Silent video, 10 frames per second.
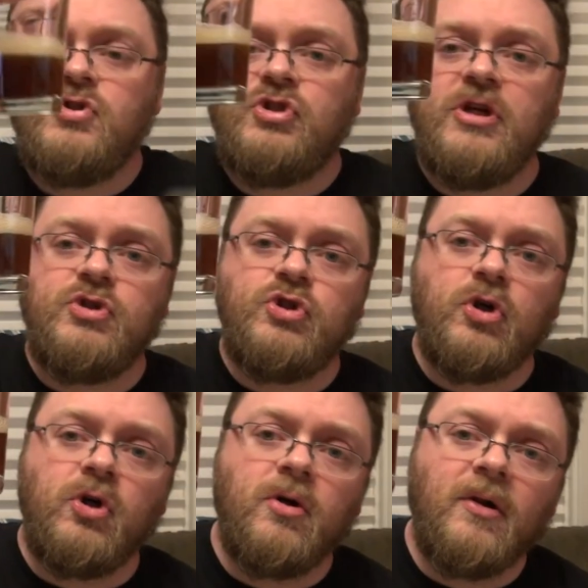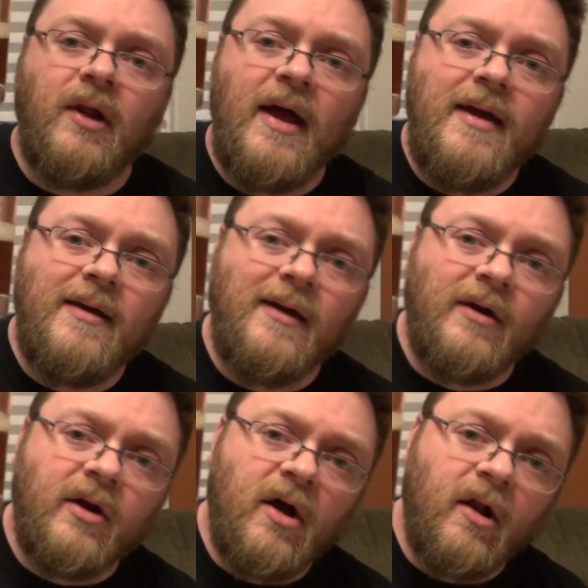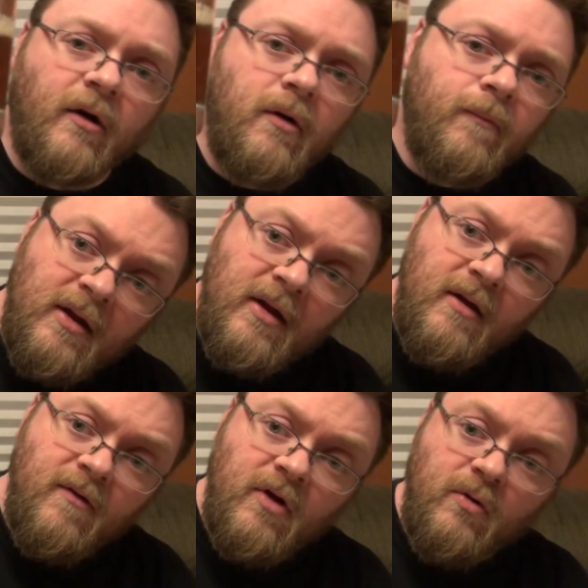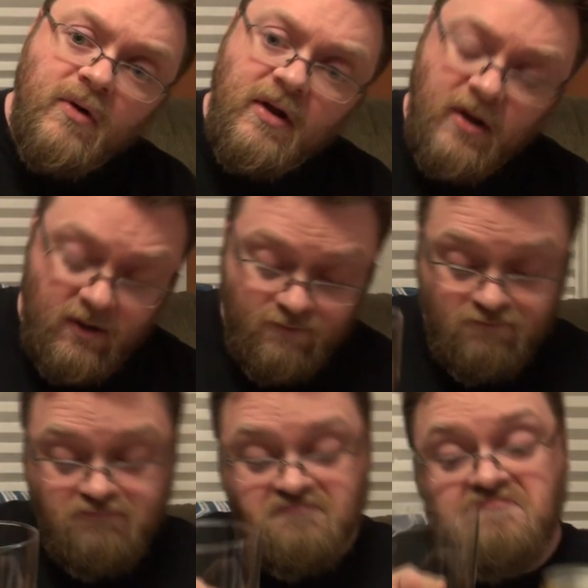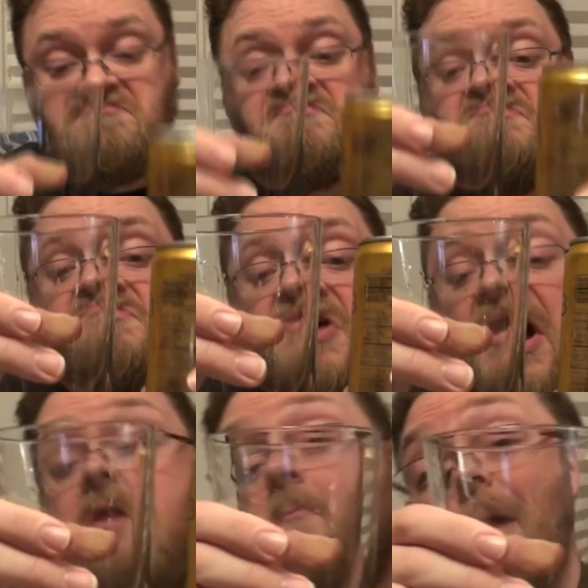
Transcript: ginger-like in color. That is a unique, it kind of